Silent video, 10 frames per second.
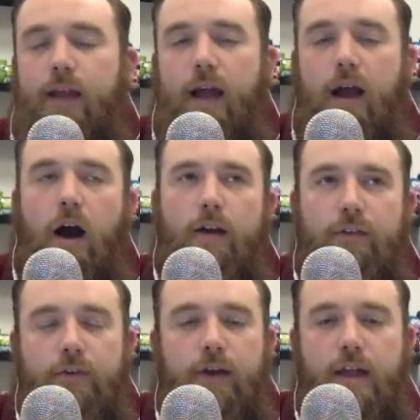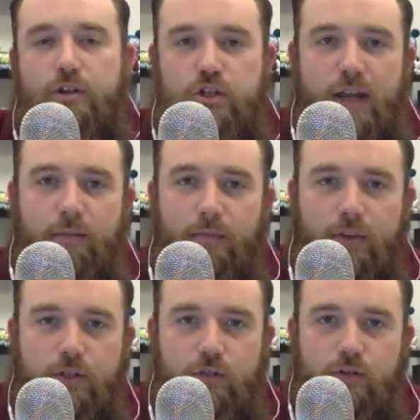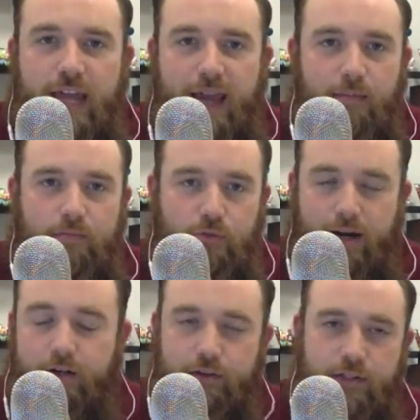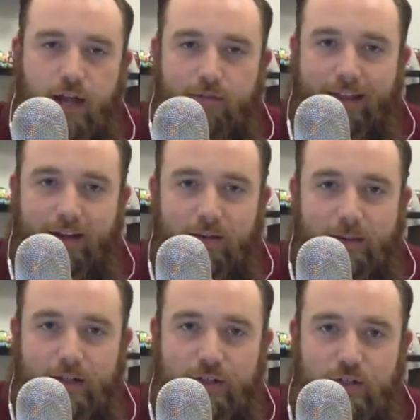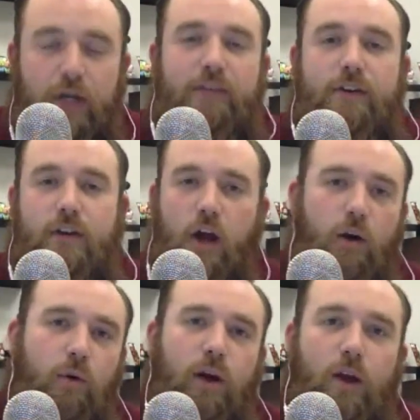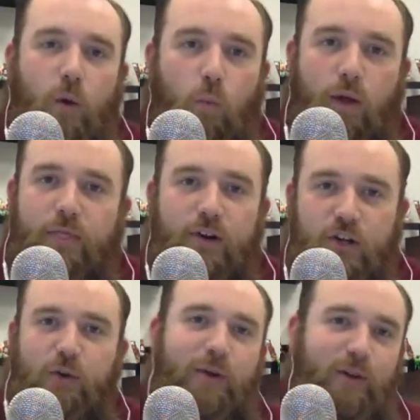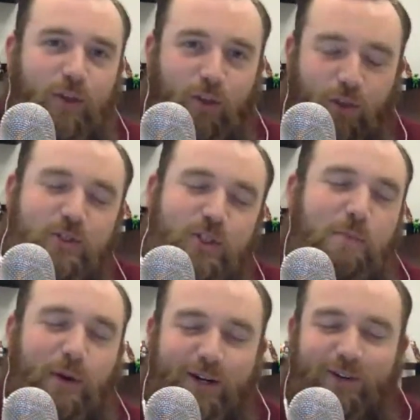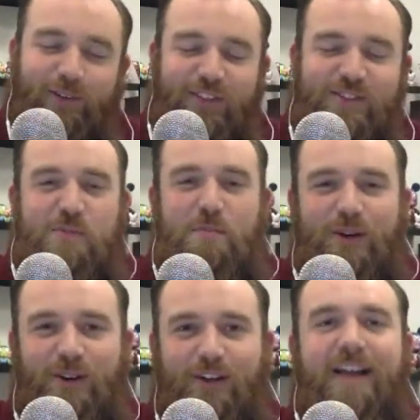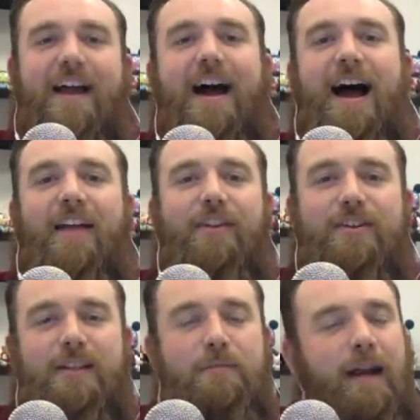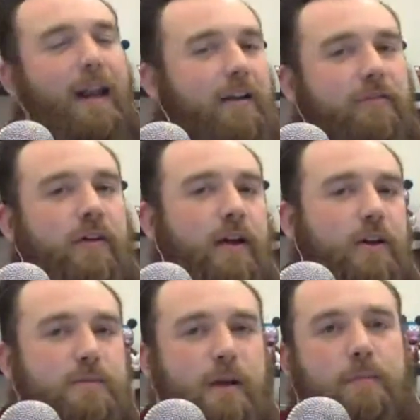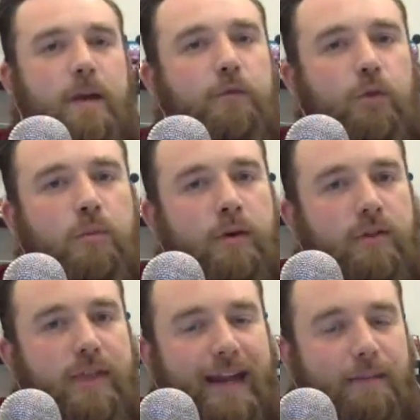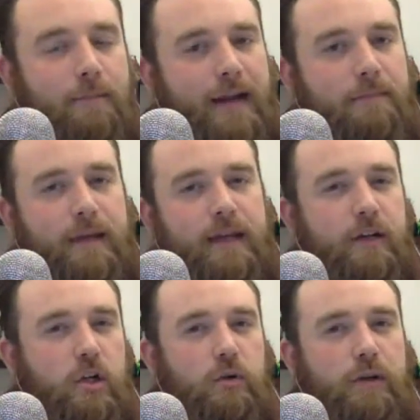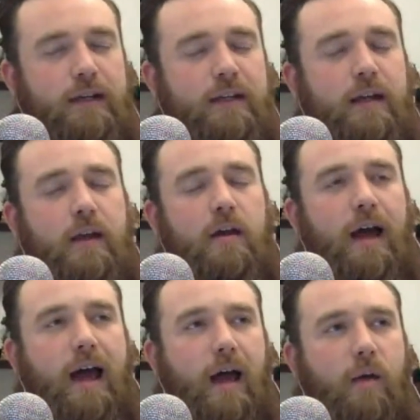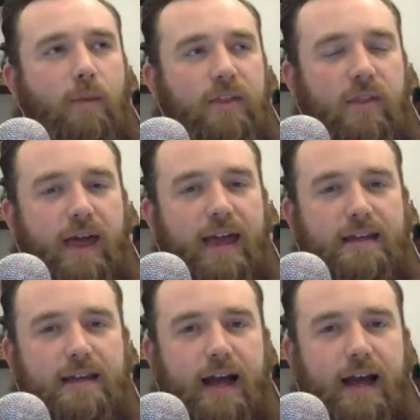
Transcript: Arthur and Jim, the two game directors of Lego Dimensions, don't even know what they're doing with all those Supergirl. There's been a bit of rumor that it might be included with, like,